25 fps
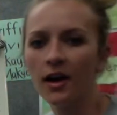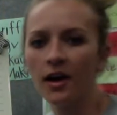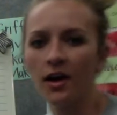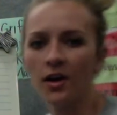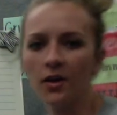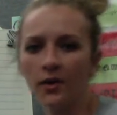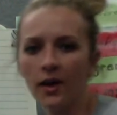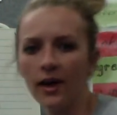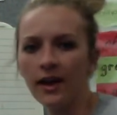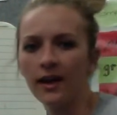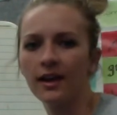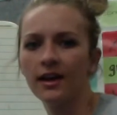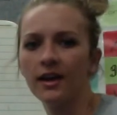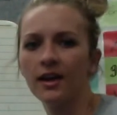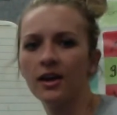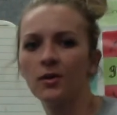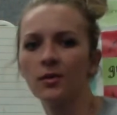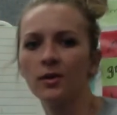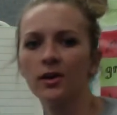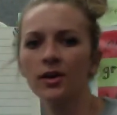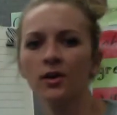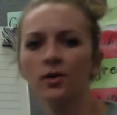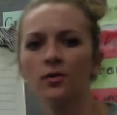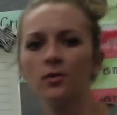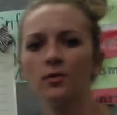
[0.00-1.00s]
I put a
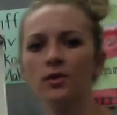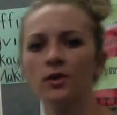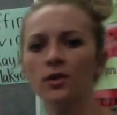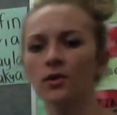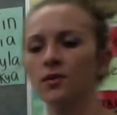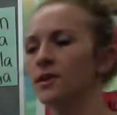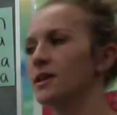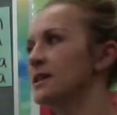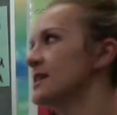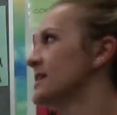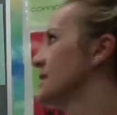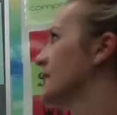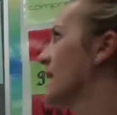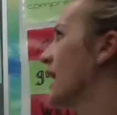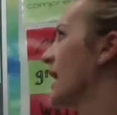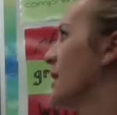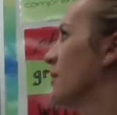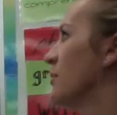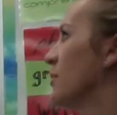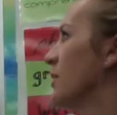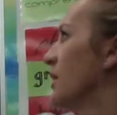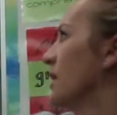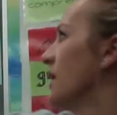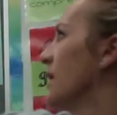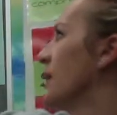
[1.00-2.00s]
P up here for a
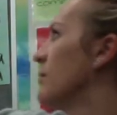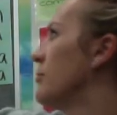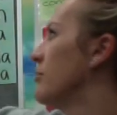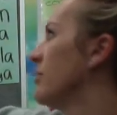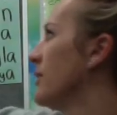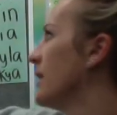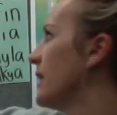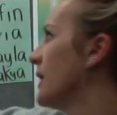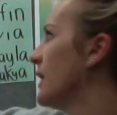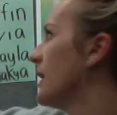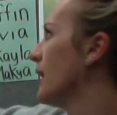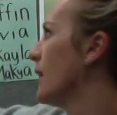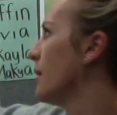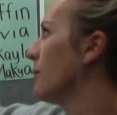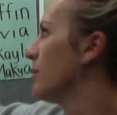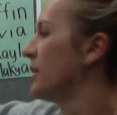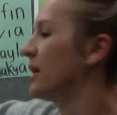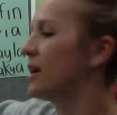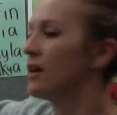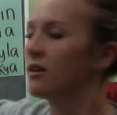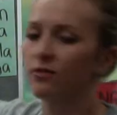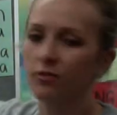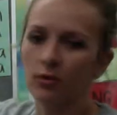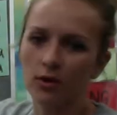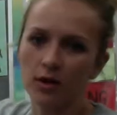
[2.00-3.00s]
practice problem. We're going to
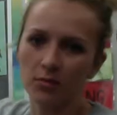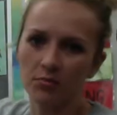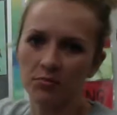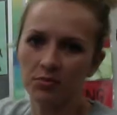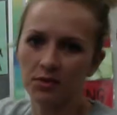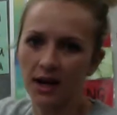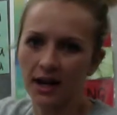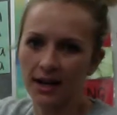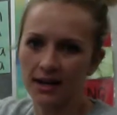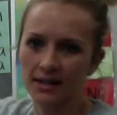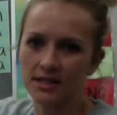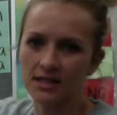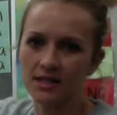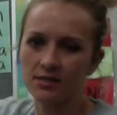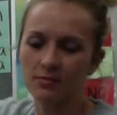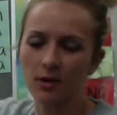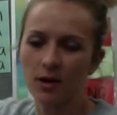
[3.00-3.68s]
do one together.